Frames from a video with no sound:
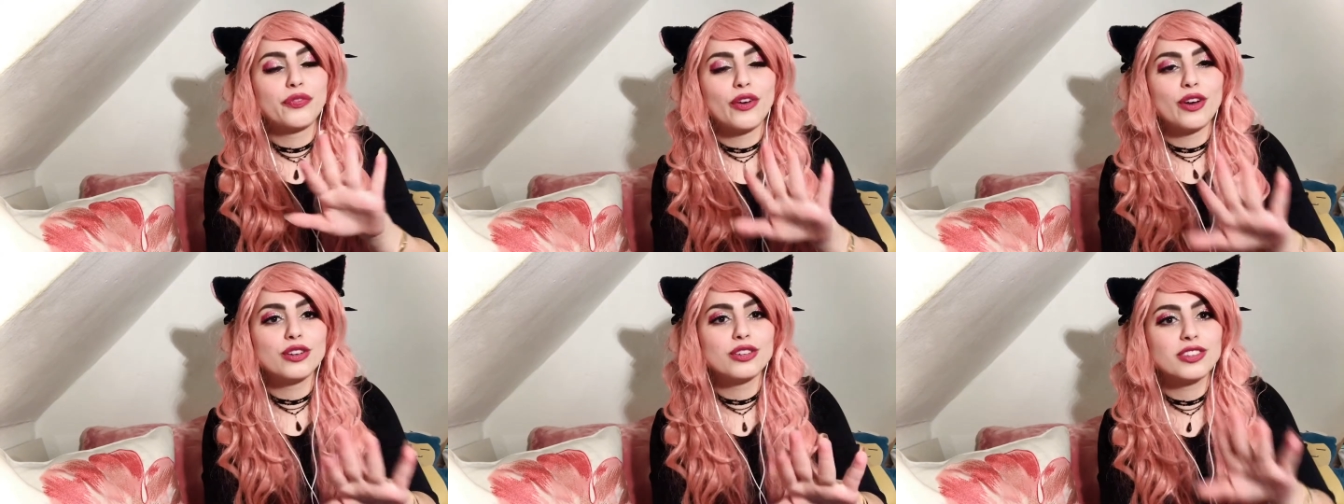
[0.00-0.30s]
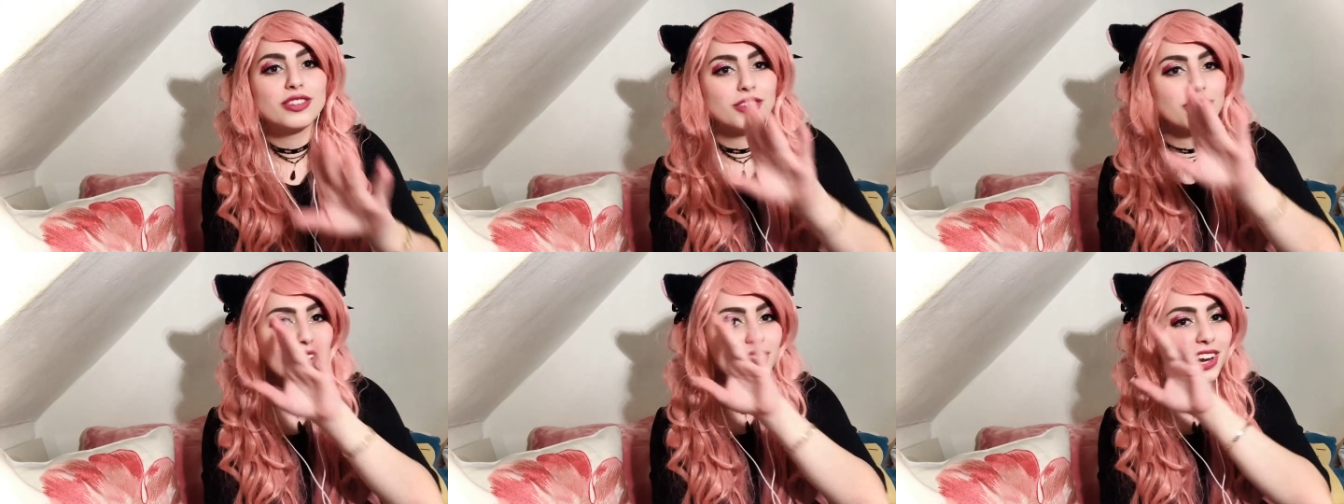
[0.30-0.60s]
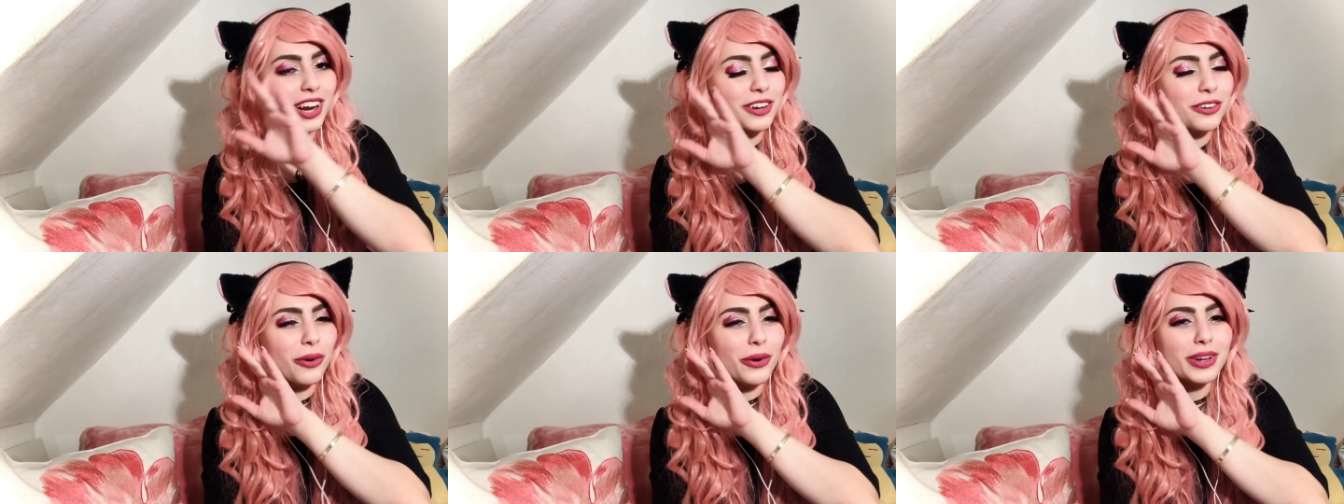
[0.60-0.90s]
first really
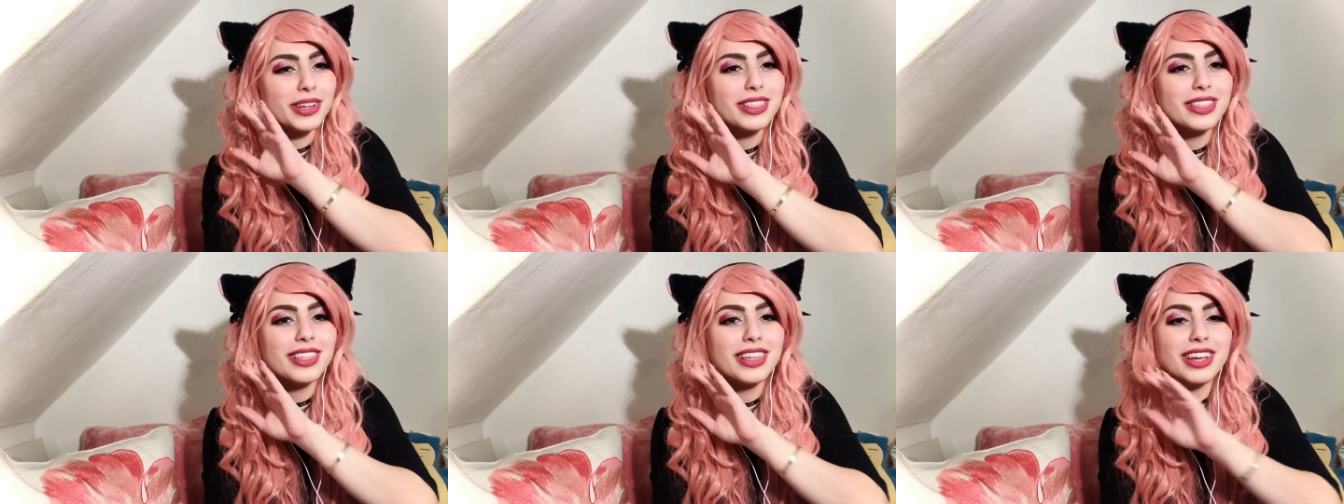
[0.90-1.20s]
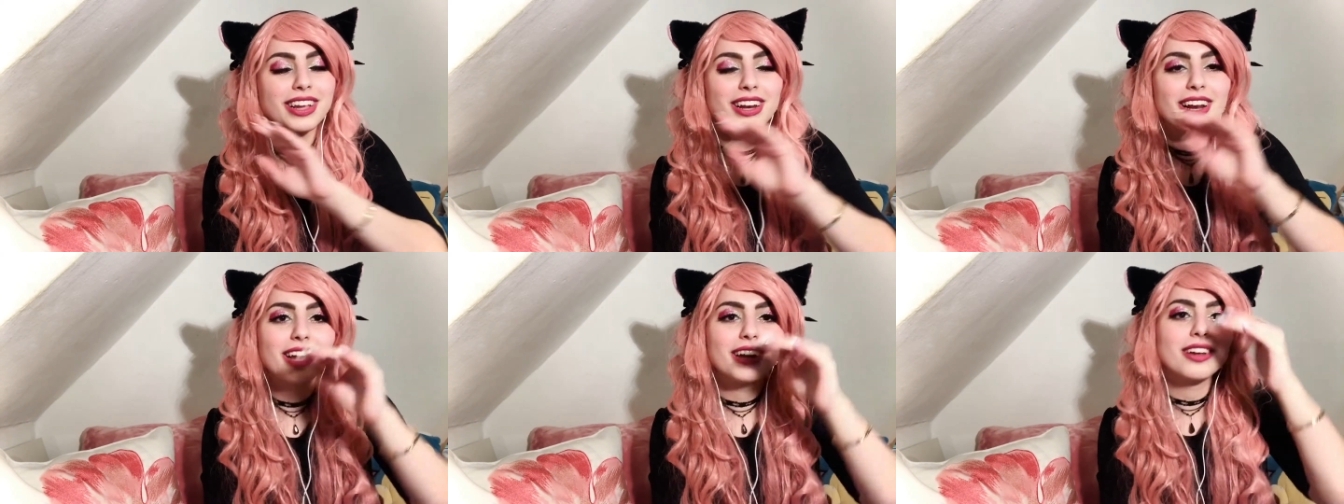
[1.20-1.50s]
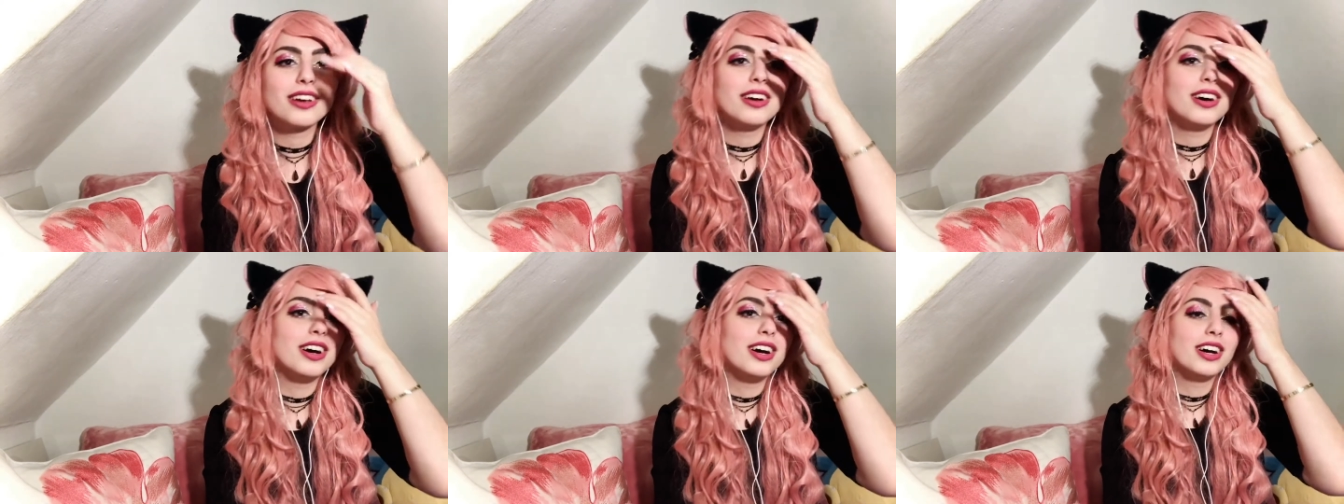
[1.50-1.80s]
annoying thing.
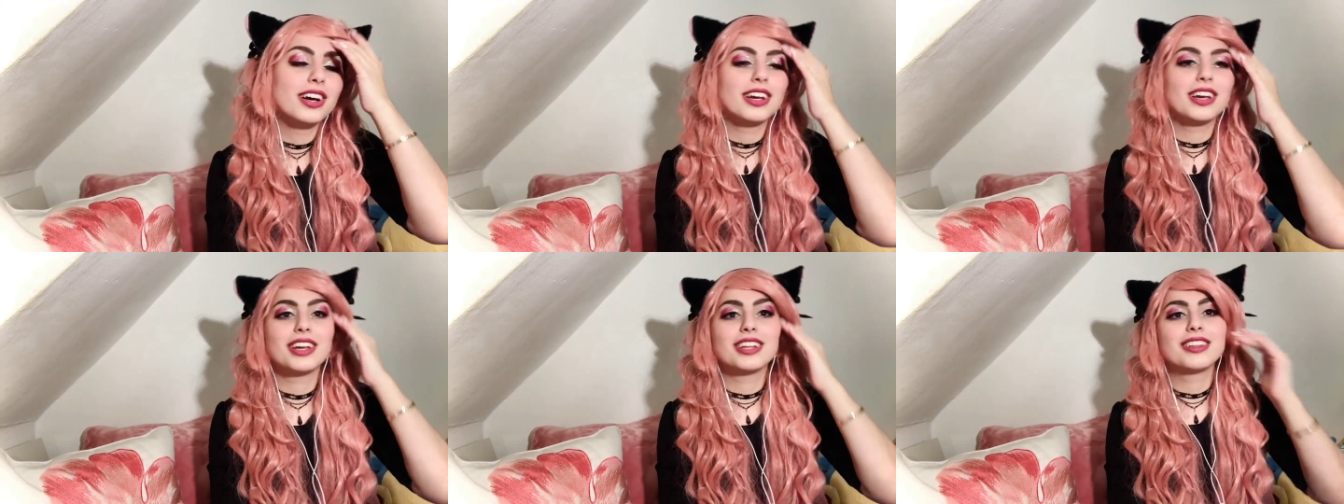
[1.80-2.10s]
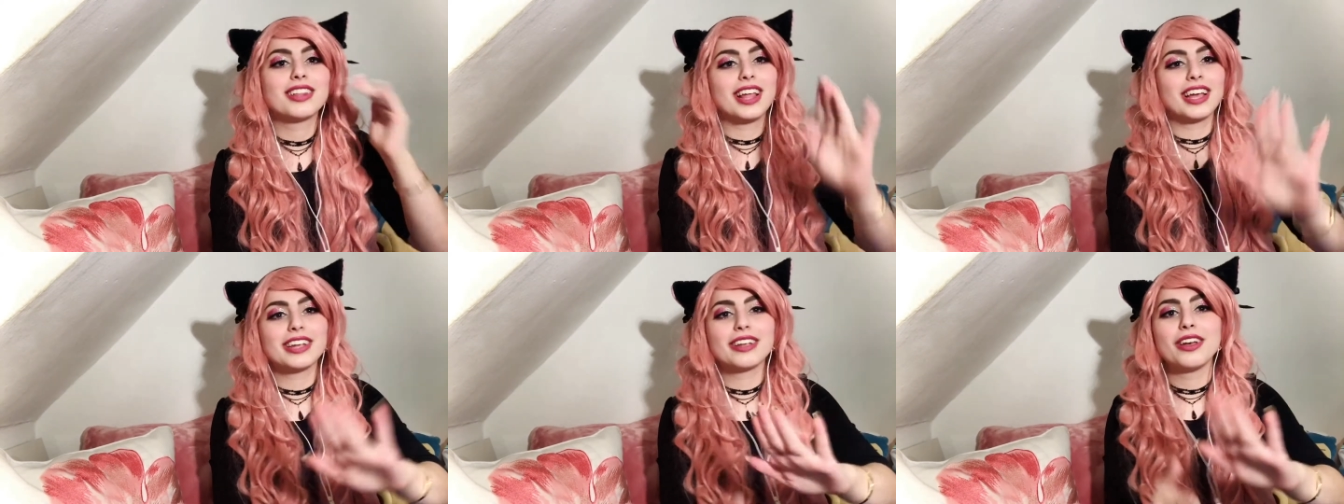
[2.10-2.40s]
It's